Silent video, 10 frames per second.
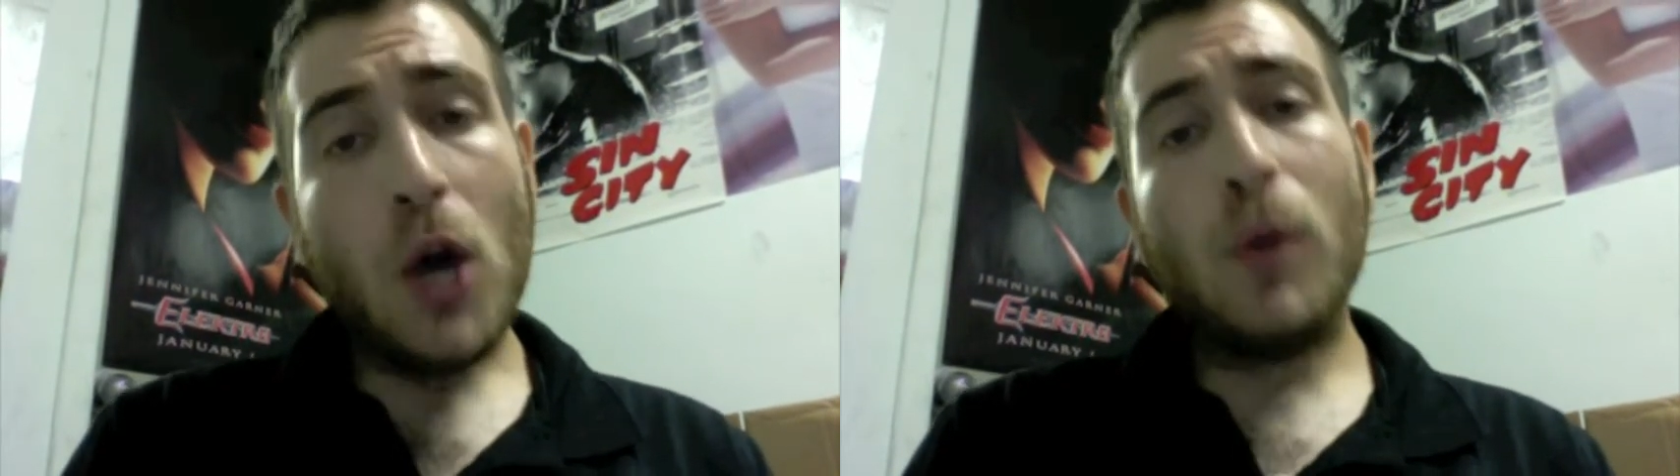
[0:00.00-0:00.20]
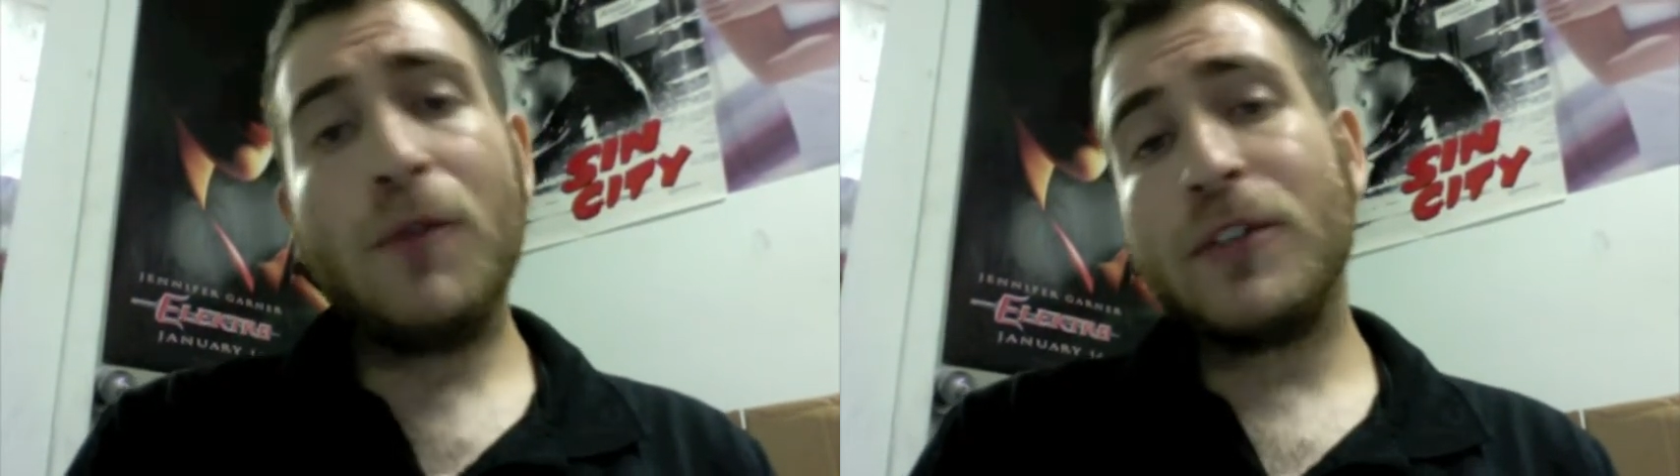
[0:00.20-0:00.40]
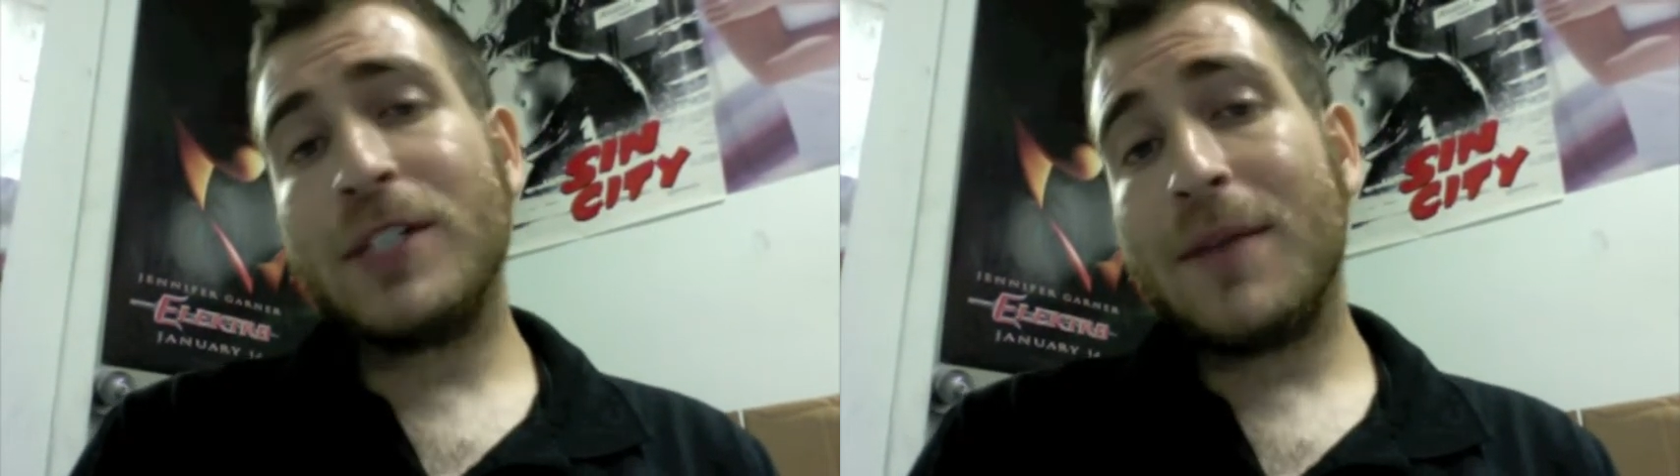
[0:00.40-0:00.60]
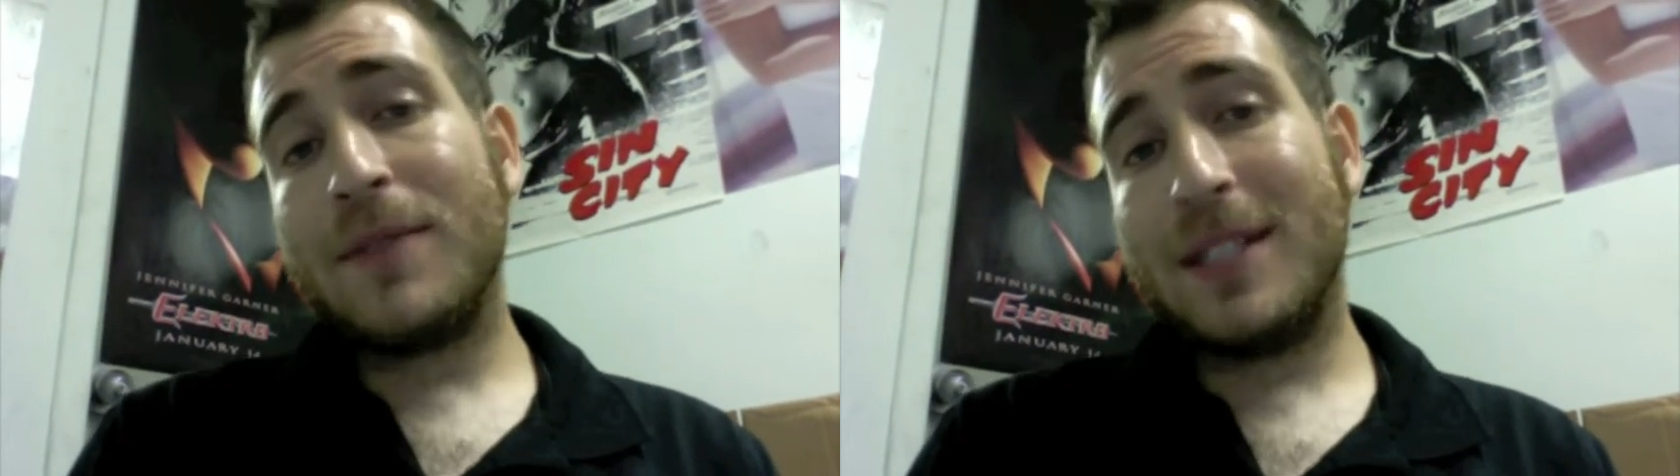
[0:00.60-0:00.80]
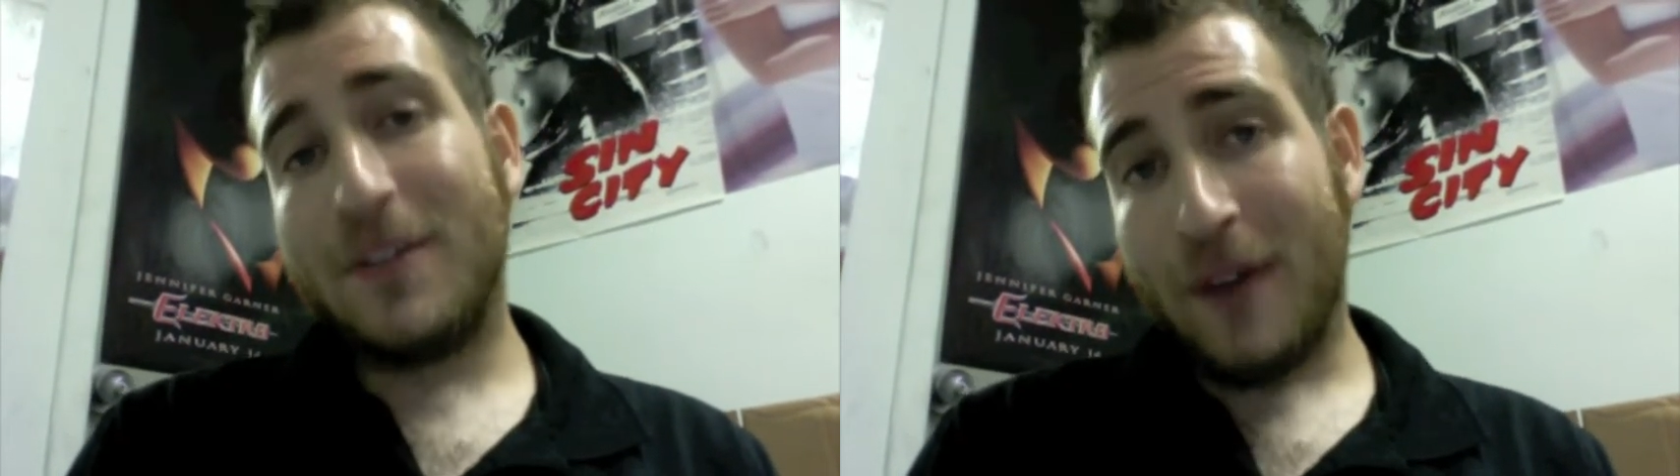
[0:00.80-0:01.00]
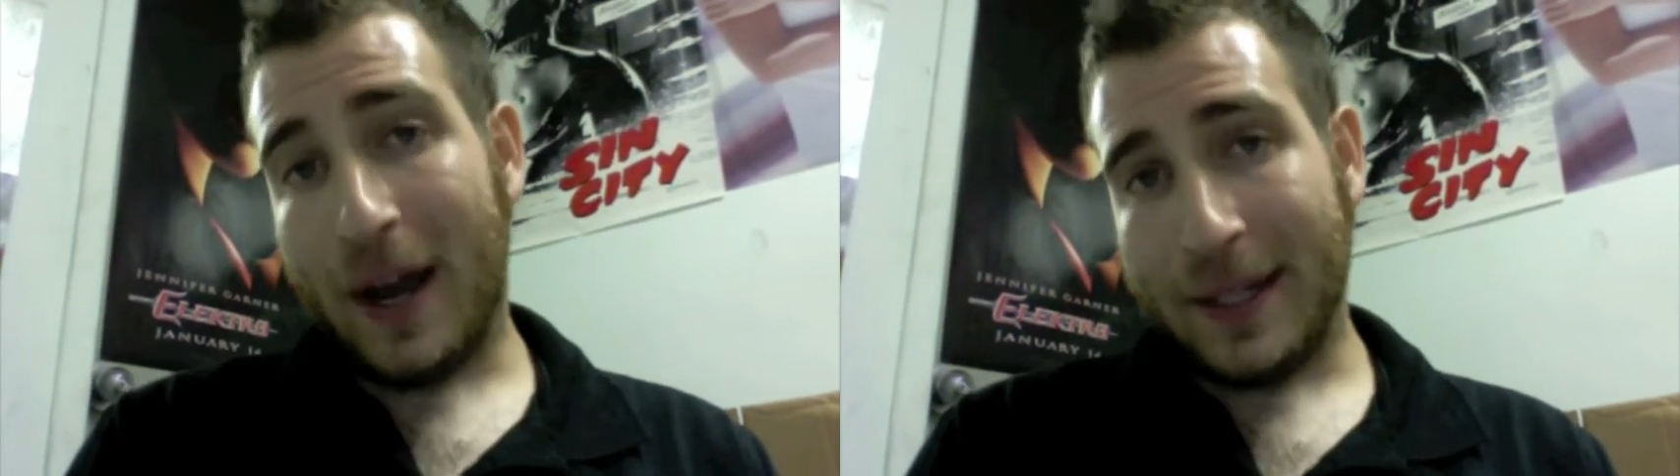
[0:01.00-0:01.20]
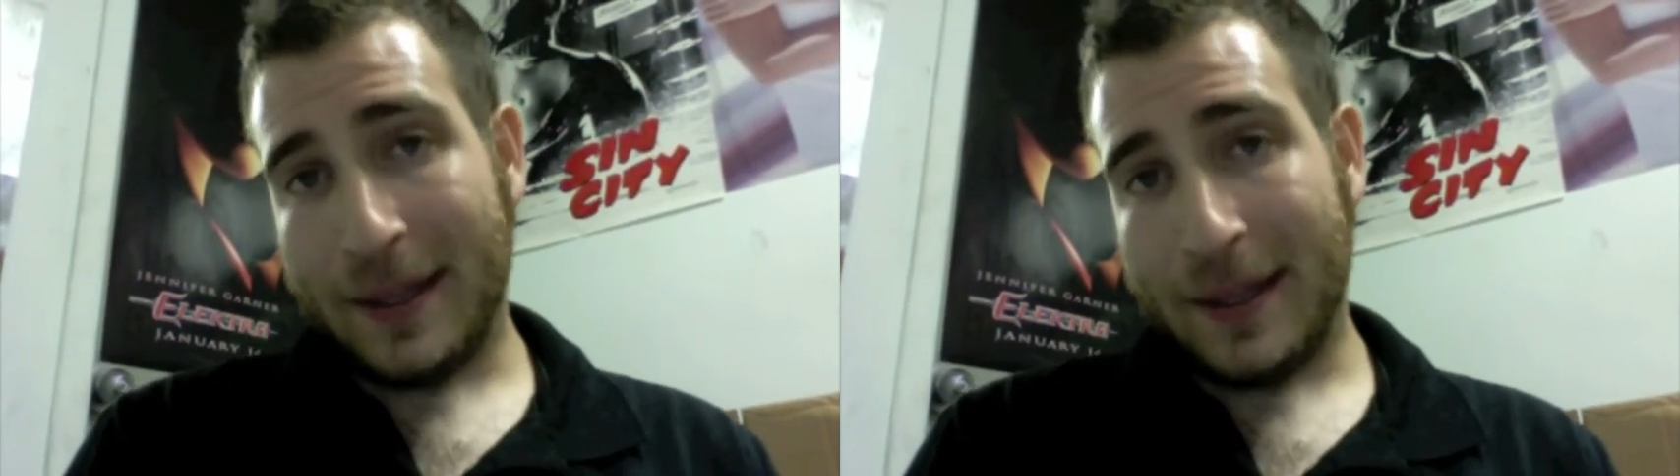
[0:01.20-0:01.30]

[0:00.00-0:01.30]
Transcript: we first have to define